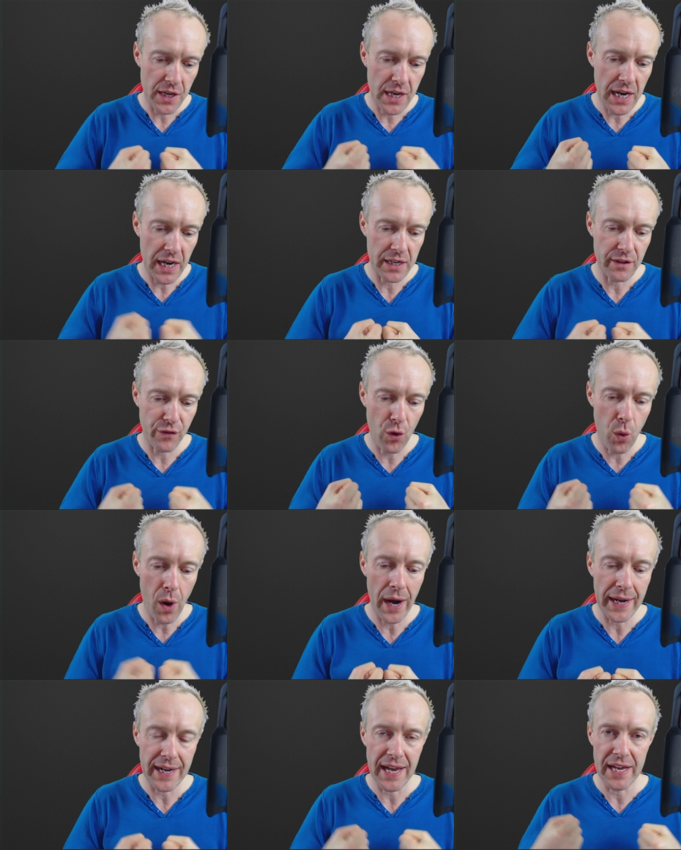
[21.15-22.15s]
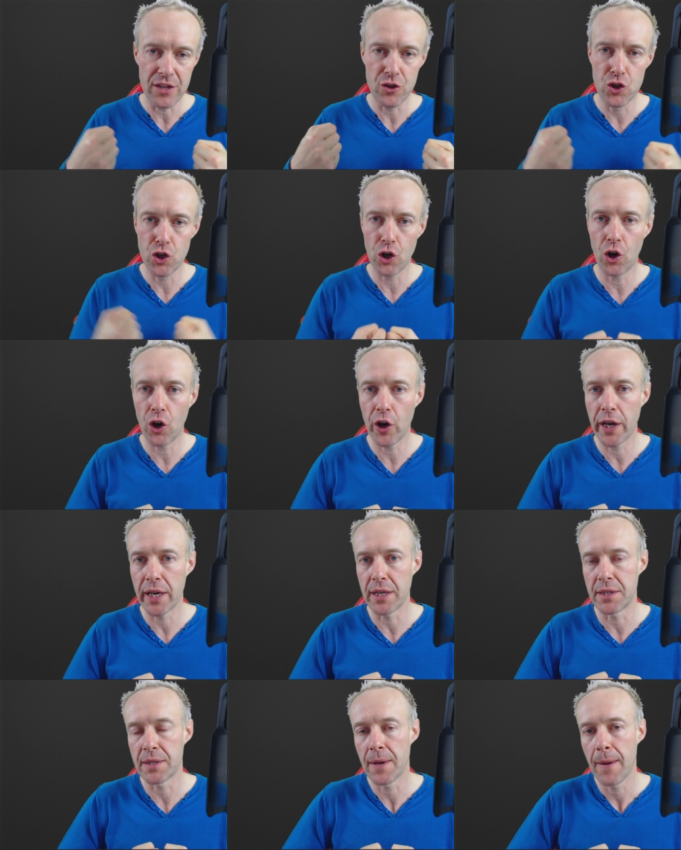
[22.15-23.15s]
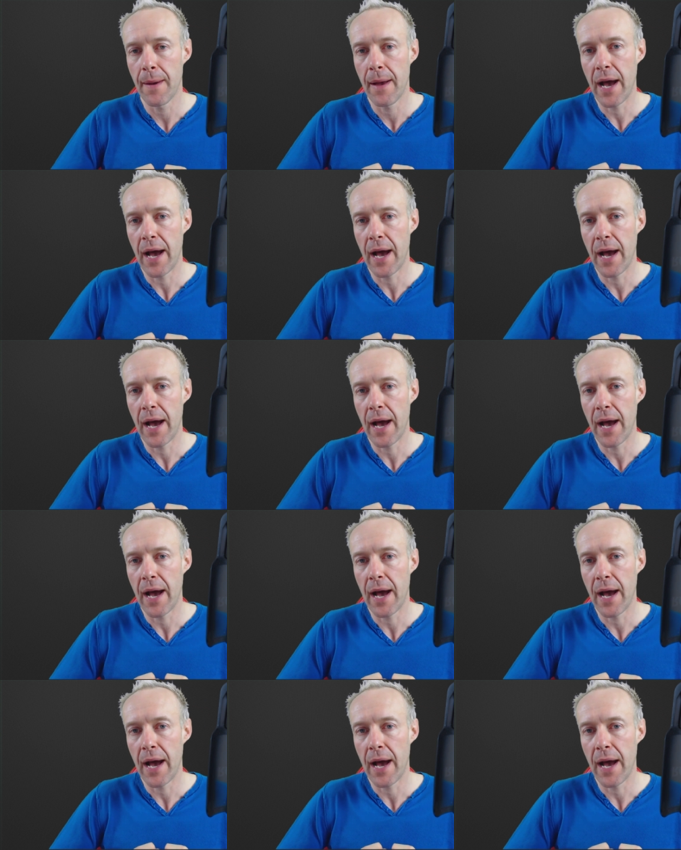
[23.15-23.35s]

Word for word: you kind of quite enjoyed.